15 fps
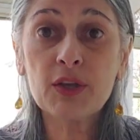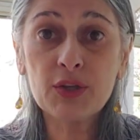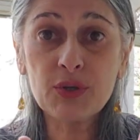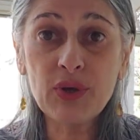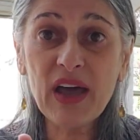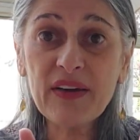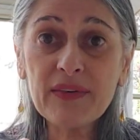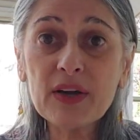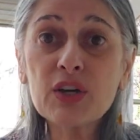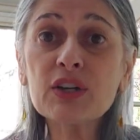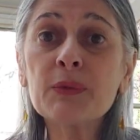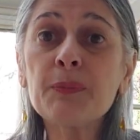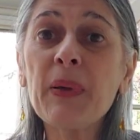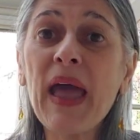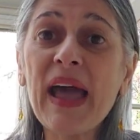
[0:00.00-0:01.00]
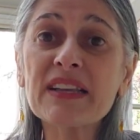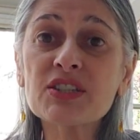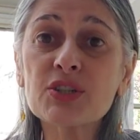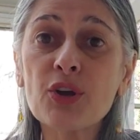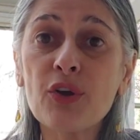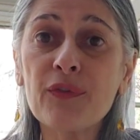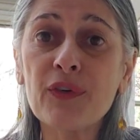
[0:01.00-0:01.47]
You have a good
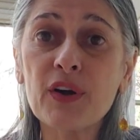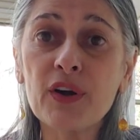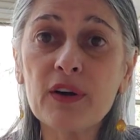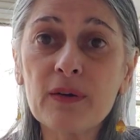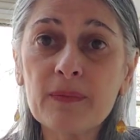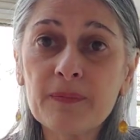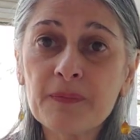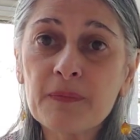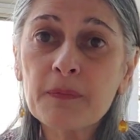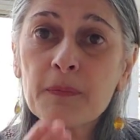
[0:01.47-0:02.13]
Passover.